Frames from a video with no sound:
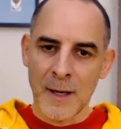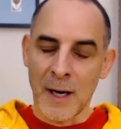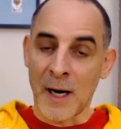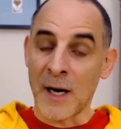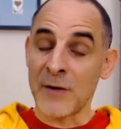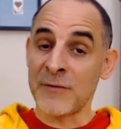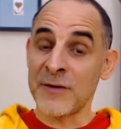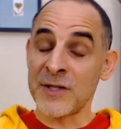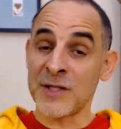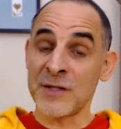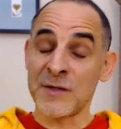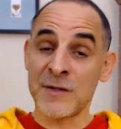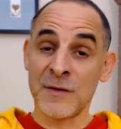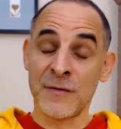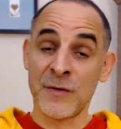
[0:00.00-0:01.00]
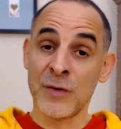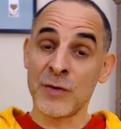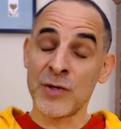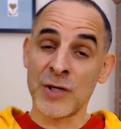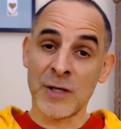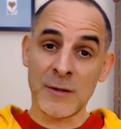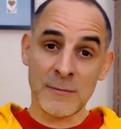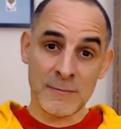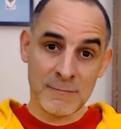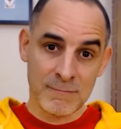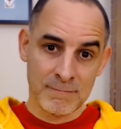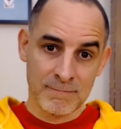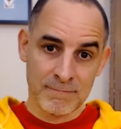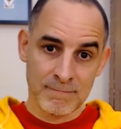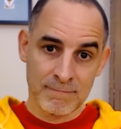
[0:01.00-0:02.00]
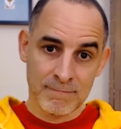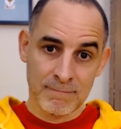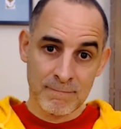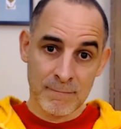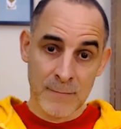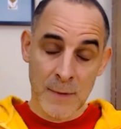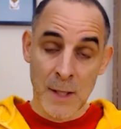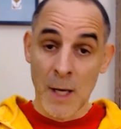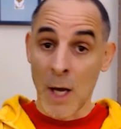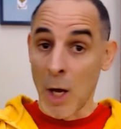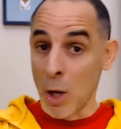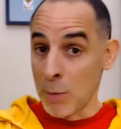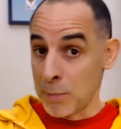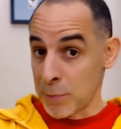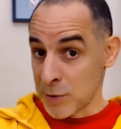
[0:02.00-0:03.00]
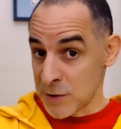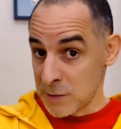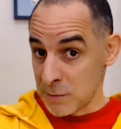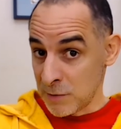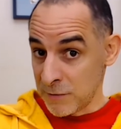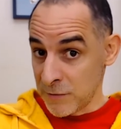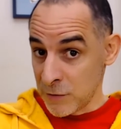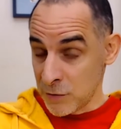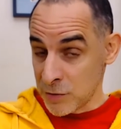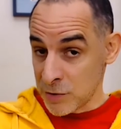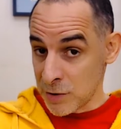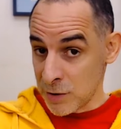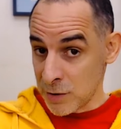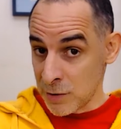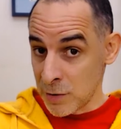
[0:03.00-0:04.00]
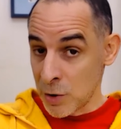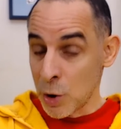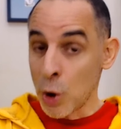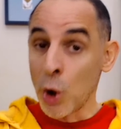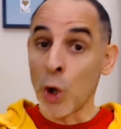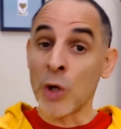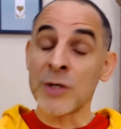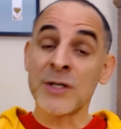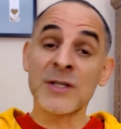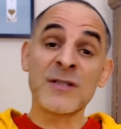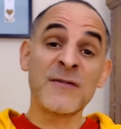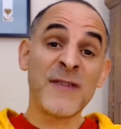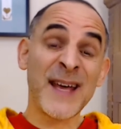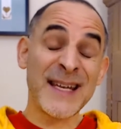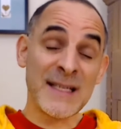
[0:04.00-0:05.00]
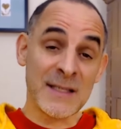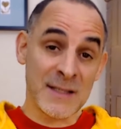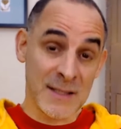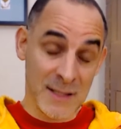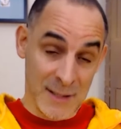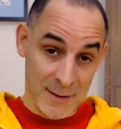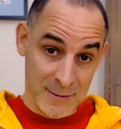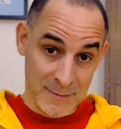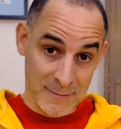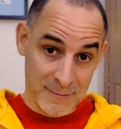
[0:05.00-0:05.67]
Are visions the future, a possible future, or just fantasy?